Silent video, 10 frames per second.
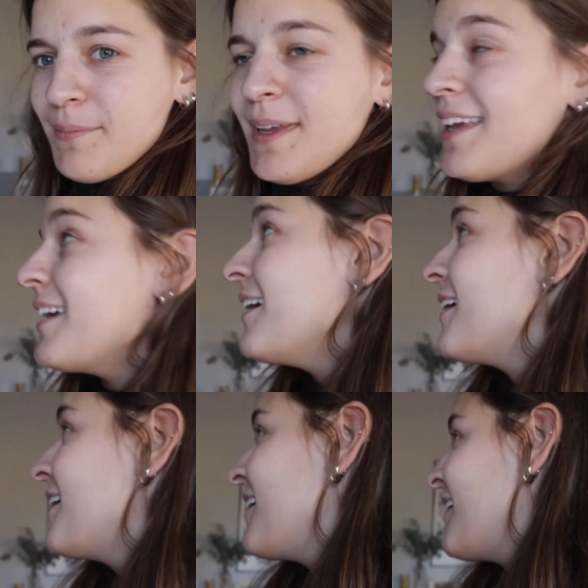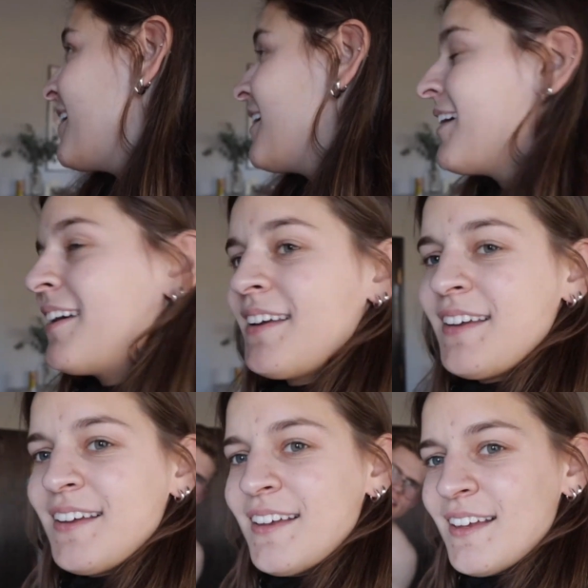Me? No, I do.
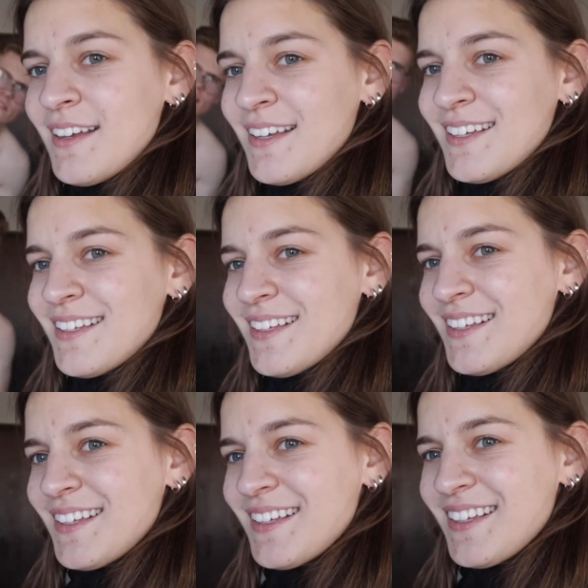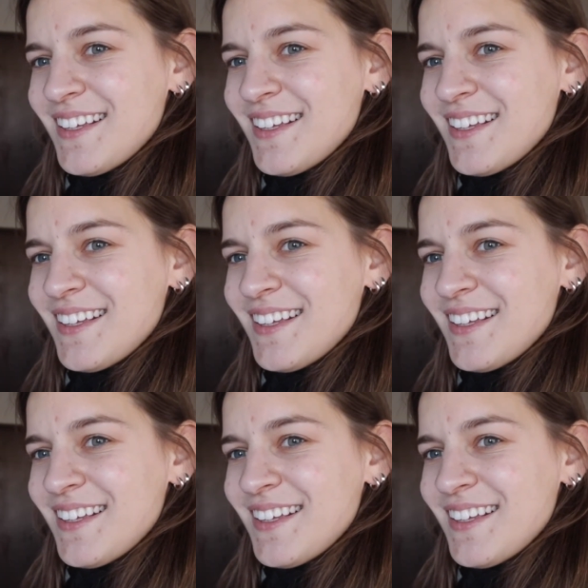I still have hair, but like